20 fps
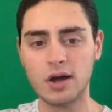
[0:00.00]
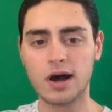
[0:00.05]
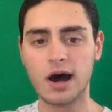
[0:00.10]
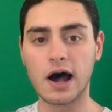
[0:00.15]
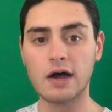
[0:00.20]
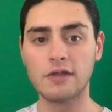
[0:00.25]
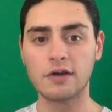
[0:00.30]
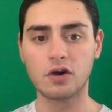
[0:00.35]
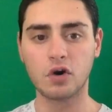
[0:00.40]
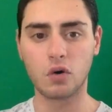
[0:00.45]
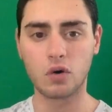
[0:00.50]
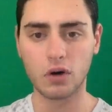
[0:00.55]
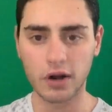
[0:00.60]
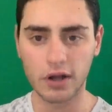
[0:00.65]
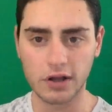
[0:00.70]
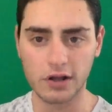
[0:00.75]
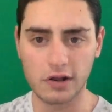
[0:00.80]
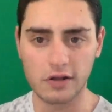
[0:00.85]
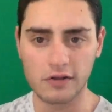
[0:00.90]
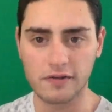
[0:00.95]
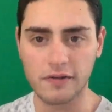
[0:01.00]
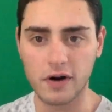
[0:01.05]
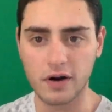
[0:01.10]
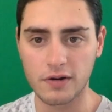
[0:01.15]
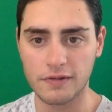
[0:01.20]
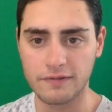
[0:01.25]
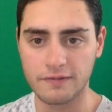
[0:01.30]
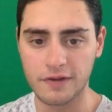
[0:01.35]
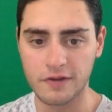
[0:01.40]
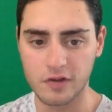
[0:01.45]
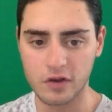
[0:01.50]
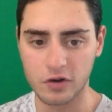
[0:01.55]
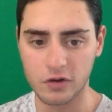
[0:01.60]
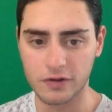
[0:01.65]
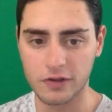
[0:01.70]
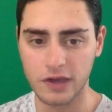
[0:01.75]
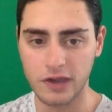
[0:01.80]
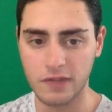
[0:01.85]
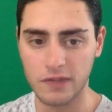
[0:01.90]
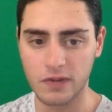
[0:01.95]
I think Oregon is a very physical
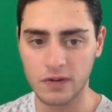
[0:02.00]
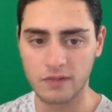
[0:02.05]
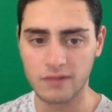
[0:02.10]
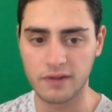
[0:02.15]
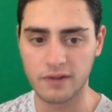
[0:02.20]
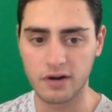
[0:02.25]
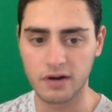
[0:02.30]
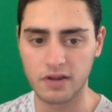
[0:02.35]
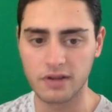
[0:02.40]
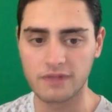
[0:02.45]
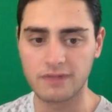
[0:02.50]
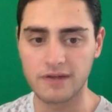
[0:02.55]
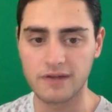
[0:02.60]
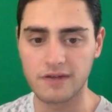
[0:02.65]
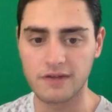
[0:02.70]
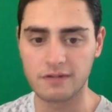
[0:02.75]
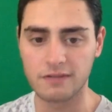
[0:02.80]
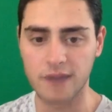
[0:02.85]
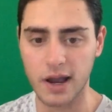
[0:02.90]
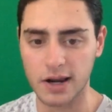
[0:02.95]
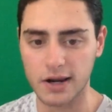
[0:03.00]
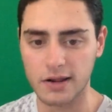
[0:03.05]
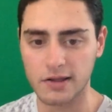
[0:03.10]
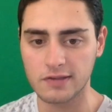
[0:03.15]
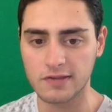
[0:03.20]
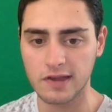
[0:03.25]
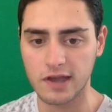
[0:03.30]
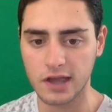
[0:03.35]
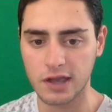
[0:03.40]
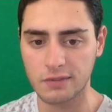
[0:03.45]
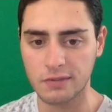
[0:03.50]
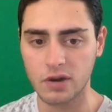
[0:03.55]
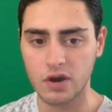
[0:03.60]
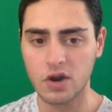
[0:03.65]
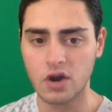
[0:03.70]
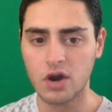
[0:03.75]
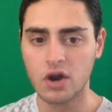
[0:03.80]
team. They're a very defensive-minded team.